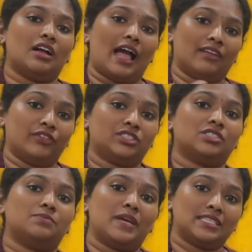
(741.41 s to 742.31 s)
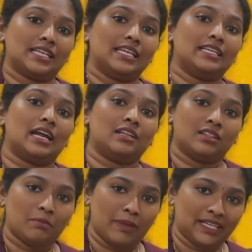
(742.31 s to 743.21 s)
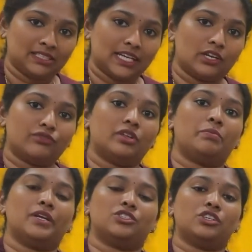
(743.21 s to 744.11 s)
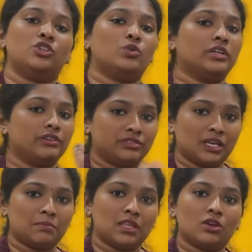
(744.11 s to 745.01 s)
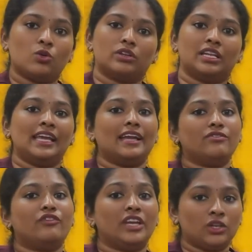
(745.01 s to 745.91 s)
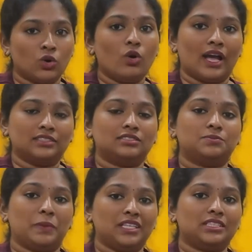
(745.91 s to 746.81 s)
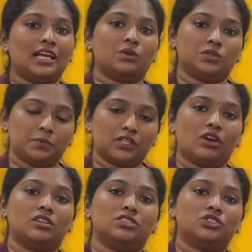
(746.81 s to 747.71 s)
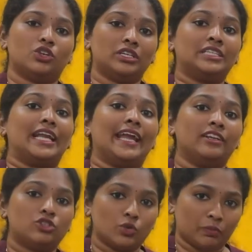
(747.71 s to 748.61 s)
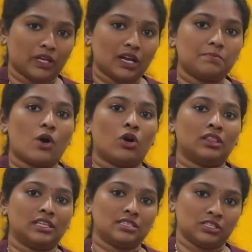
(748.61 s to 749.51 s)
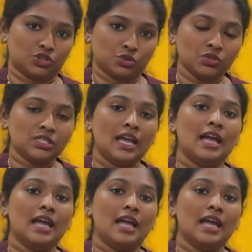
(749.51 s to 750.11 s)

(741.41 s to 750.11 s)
which is basically done in the bedside of the patient. You give something orally, and we know as speech language pathologists, you are trained to pick up all these issues,